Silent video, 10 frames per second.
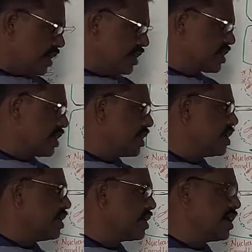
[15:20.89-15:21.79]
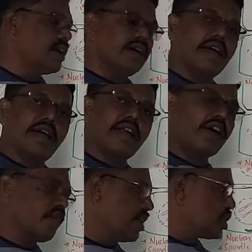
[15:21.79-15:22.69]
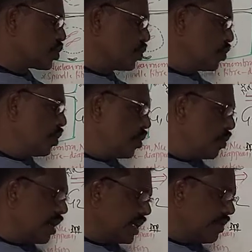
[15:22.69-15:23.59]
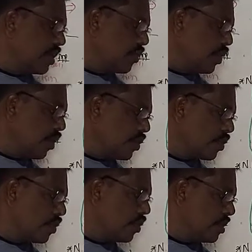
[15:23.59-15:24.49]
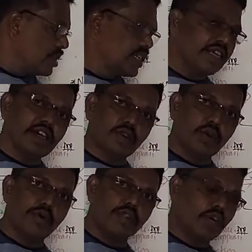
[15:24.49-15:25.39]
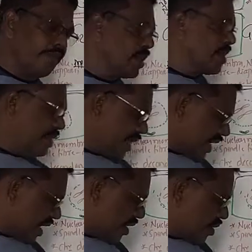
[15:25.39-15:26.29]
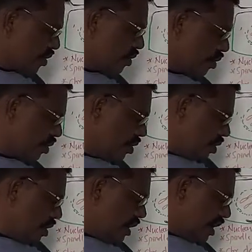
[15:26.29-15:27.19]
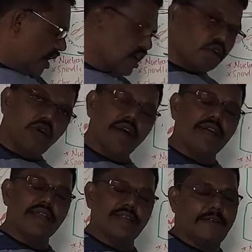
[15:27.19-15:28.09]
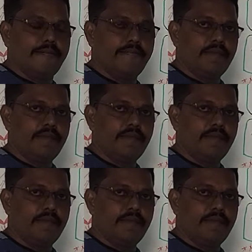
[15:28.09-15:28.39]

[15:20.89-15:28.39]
These in the Anaphase 2, whatever we want to see the chromosome, they can undergo uncoiling.